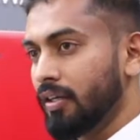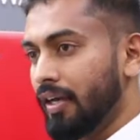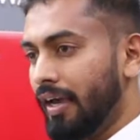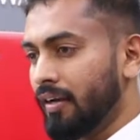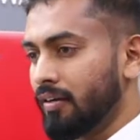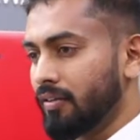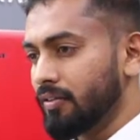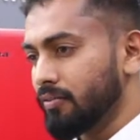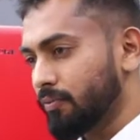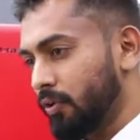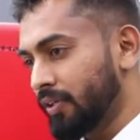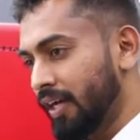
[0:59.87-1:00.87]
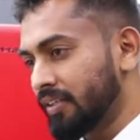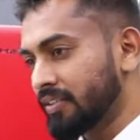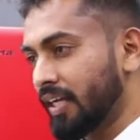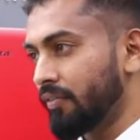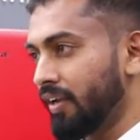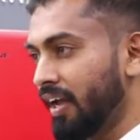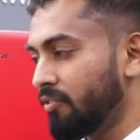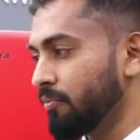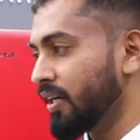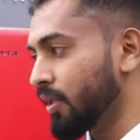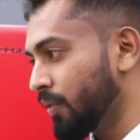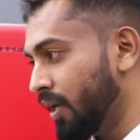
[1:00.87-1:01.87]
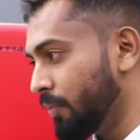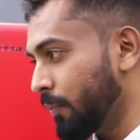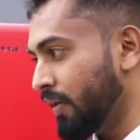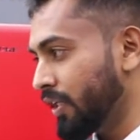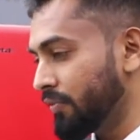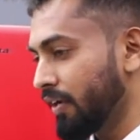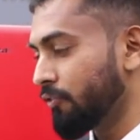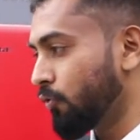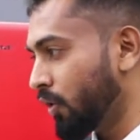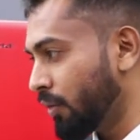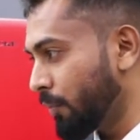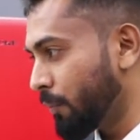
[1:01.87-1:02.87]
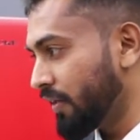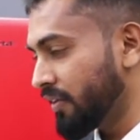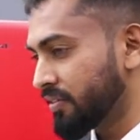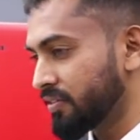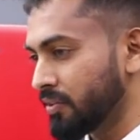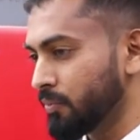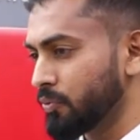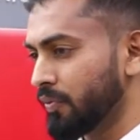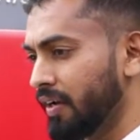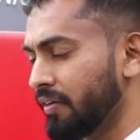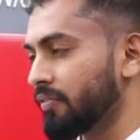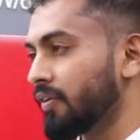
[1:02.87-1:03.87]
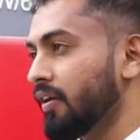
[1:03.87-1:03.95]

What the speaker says: And on the other side, we have multiple MPPTs. We have 4 MPPT systems. We have